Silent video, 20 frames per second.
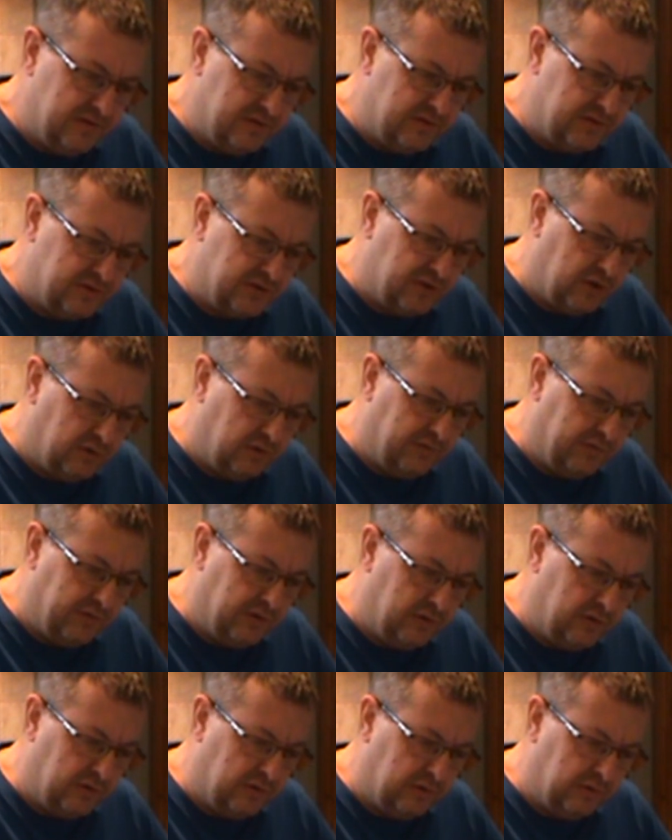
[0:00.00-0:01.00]

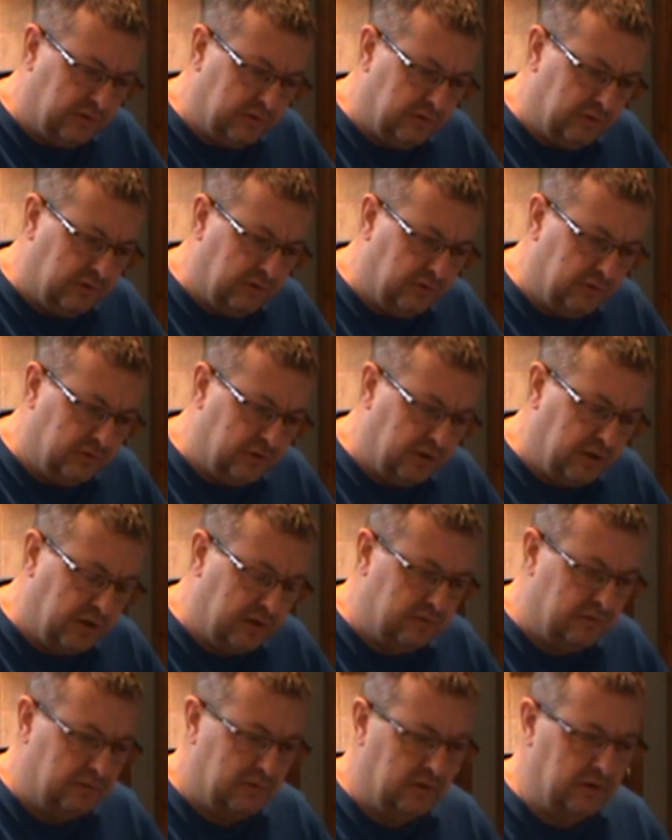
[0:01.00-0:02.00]
Salford,
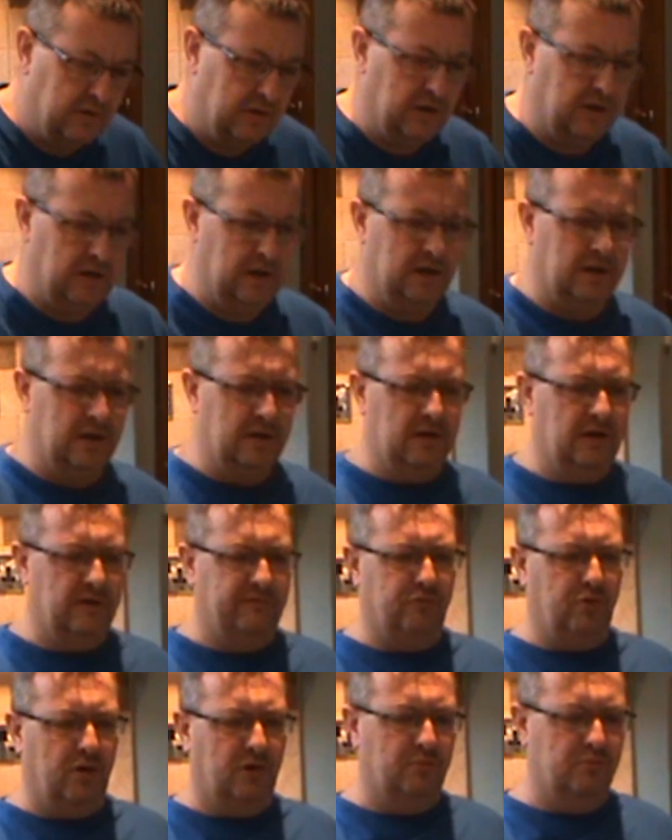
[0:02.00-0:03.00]
London, and
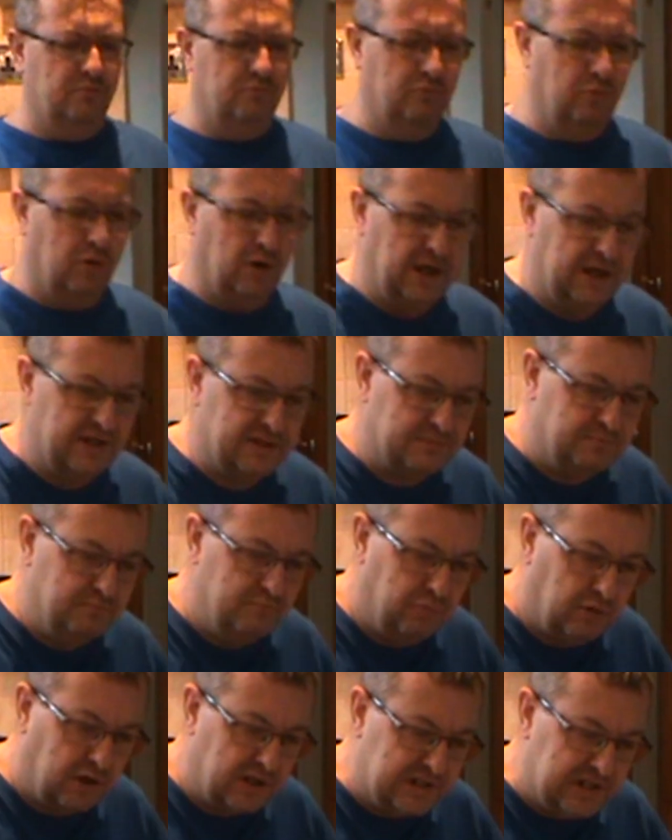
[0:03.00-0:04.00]
of what
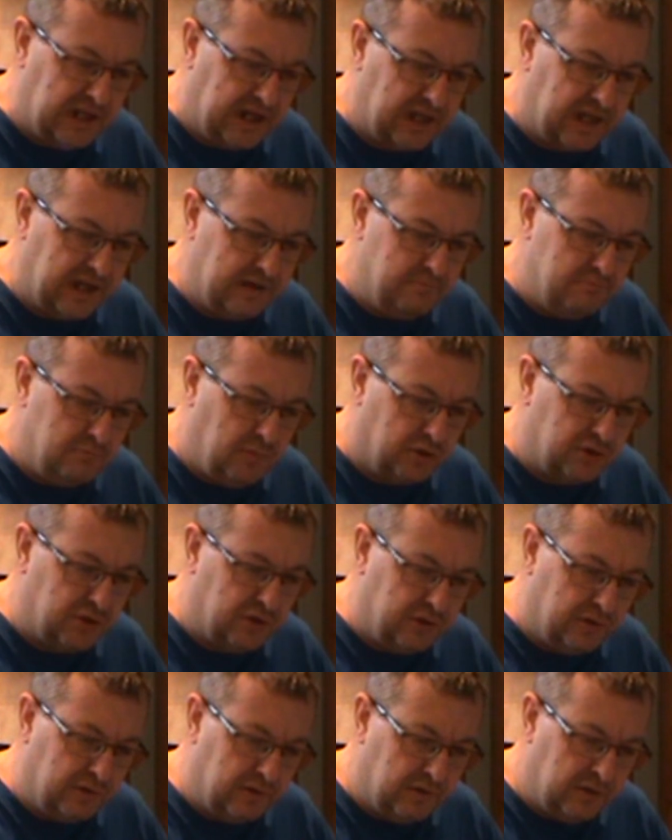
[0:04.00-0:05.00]
it's like in
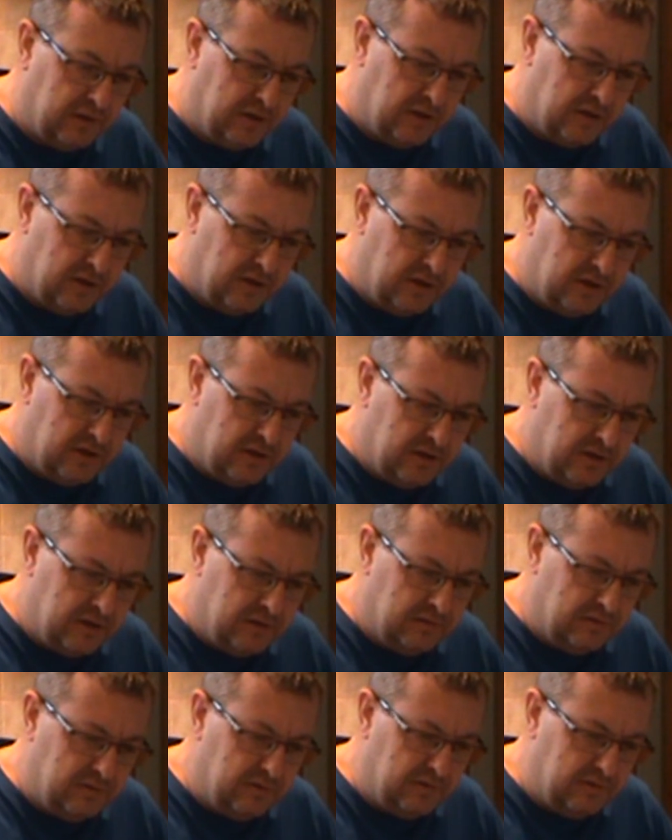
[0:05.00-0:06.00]
modern
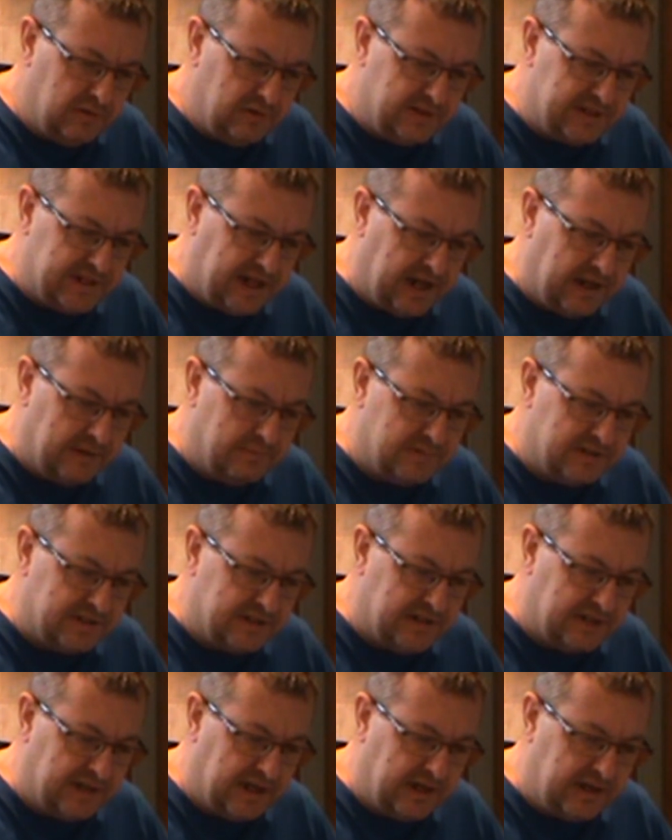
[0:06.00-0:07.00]
times
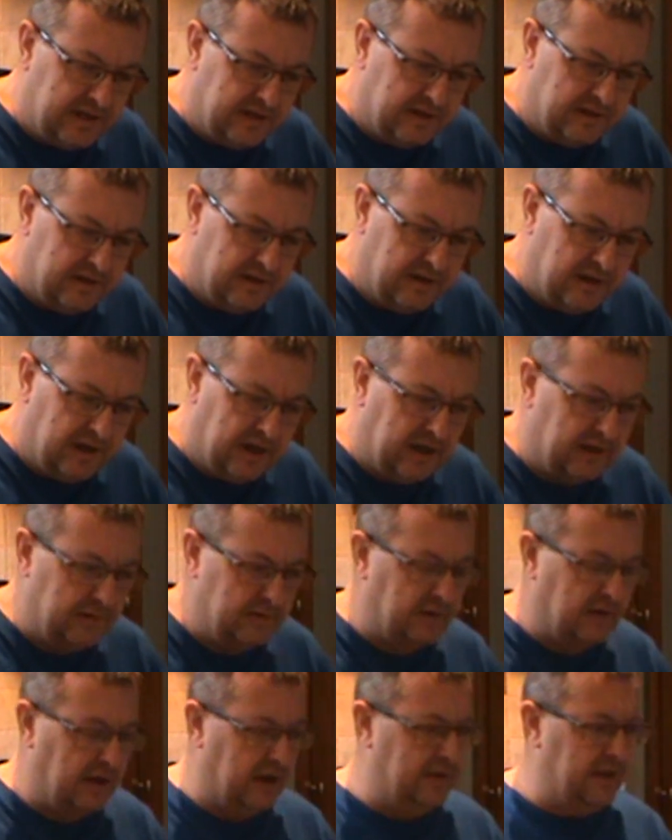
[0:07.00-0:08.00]
today.
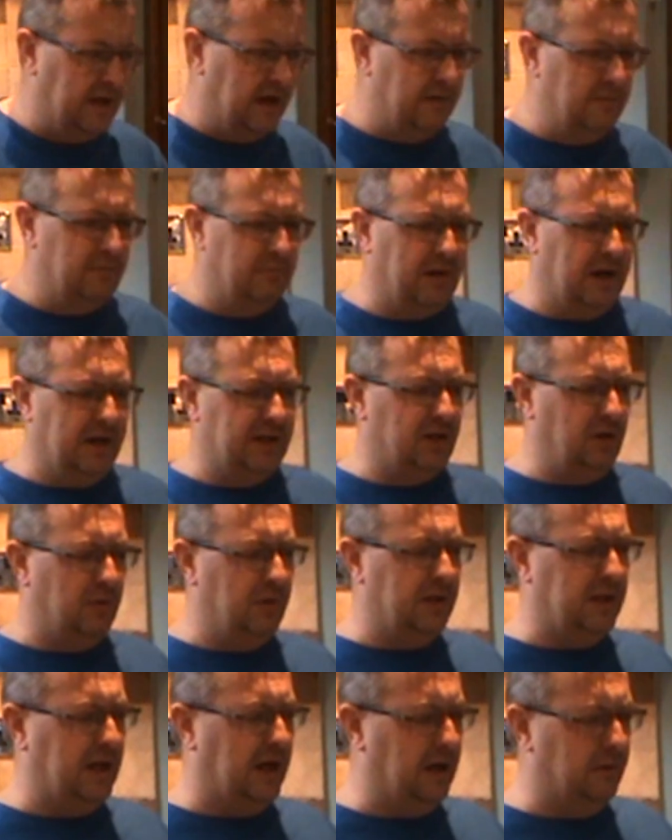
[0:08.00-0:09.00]
And that, by
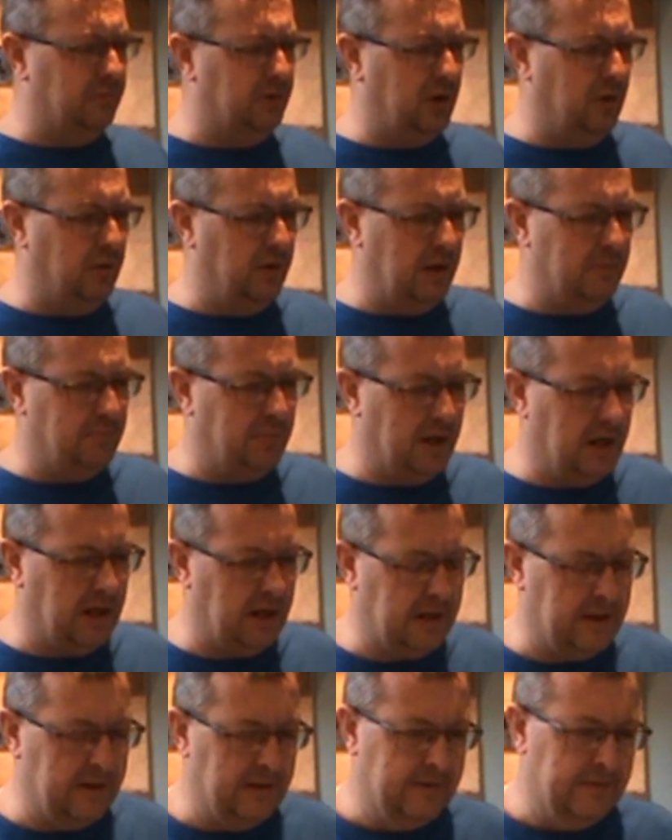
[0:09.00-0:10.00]
doing that, I'm doing it
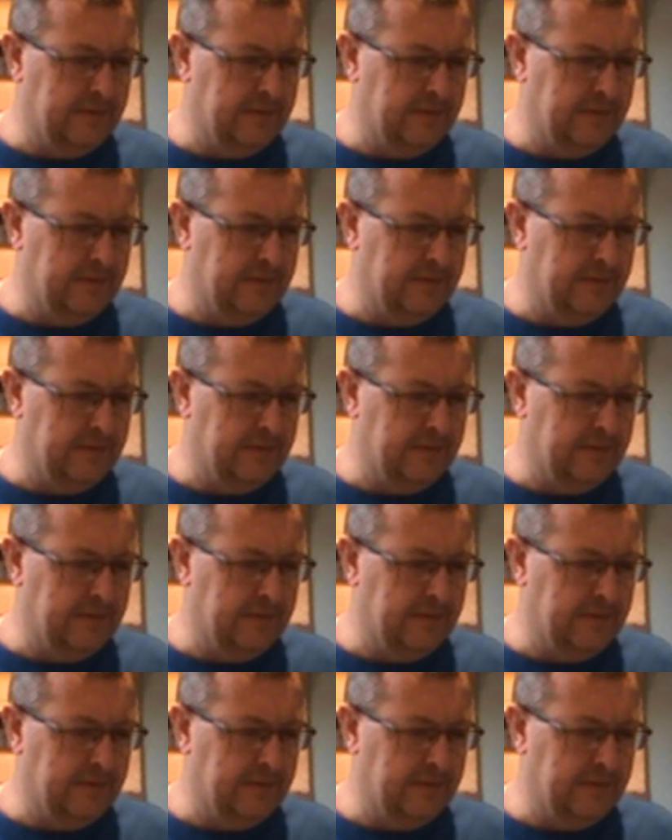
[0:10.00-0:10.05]
by